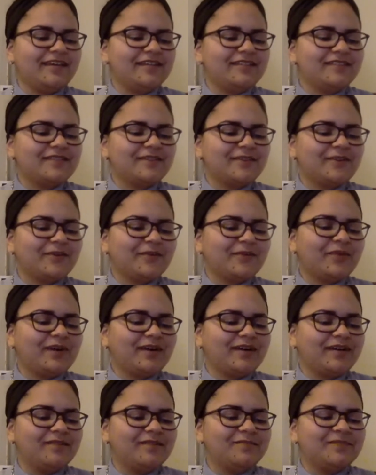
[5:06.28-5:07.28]
So
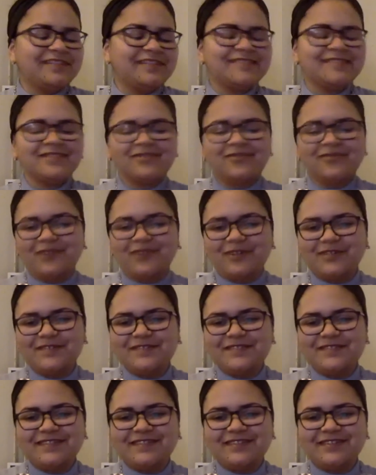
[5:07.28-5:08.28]
that's the
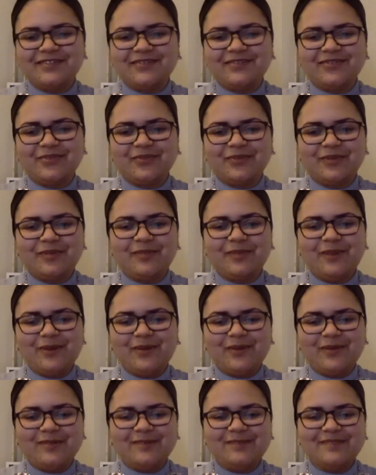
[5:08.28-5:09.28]
first of three
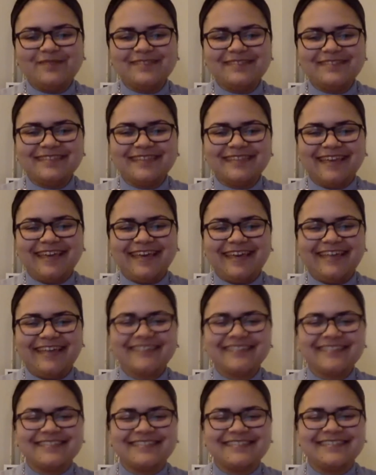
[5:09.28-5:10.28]
poems. Thanks,
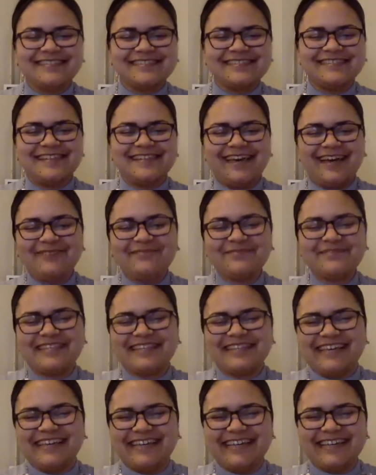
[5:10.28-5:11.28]
I see the snaps.
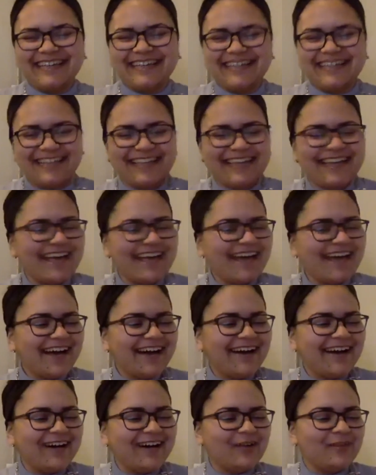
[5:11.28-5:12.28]

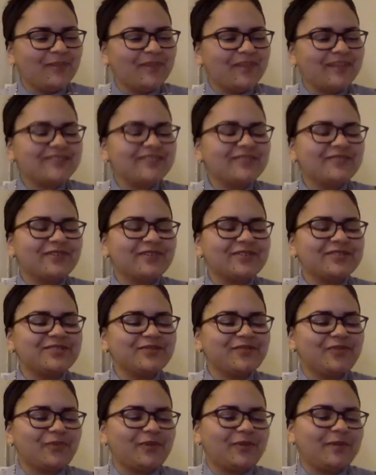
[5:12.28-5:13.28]
that's the first
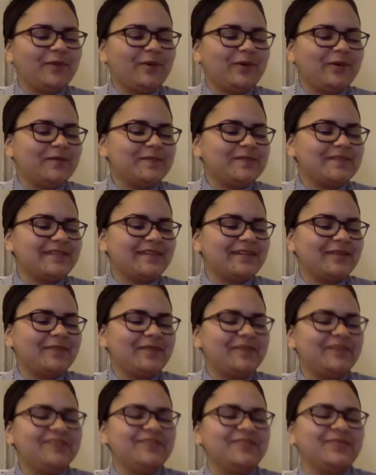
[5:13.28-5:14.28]
of three poems that I'll
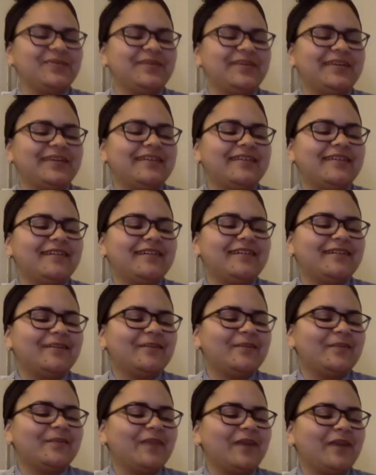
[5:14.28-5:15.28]
be doing.
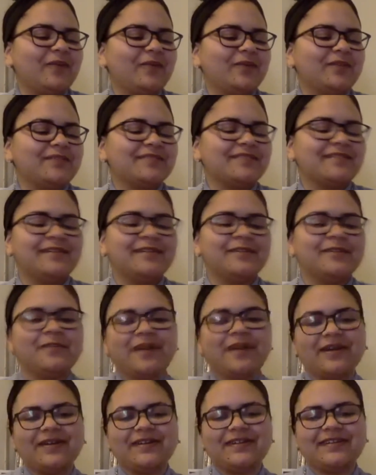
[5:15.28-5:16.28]
That was called
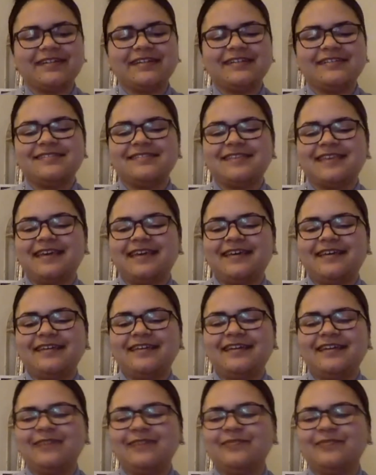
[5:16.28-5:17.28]
Paradise. And
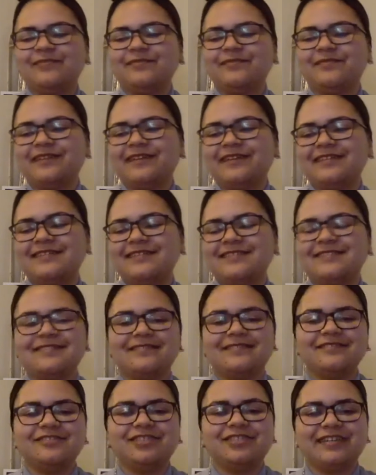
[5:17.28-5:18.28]
I'm, as
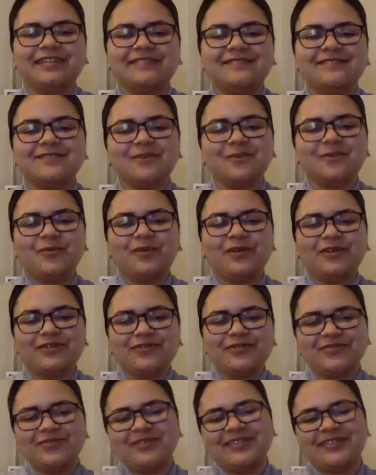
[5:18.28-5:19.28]
Jen so
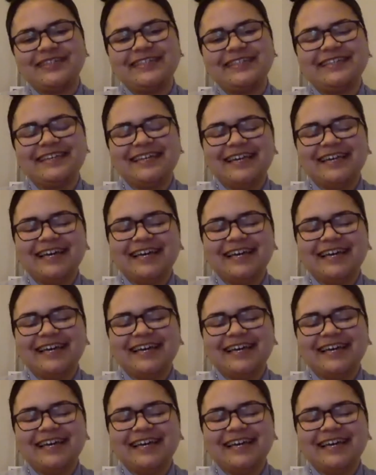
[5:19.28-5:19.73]
wonderfully